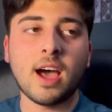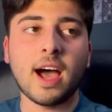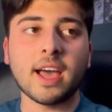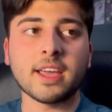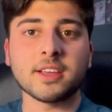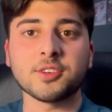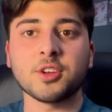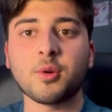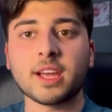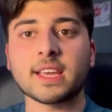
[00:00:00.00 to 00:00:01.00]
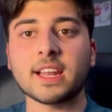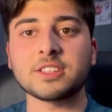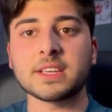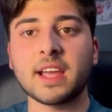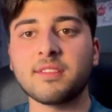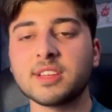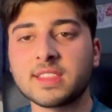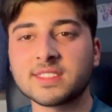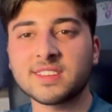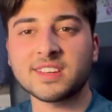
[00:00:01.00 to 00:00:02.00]
I know I can actually get
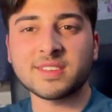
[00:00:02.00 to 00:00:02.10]
everything done.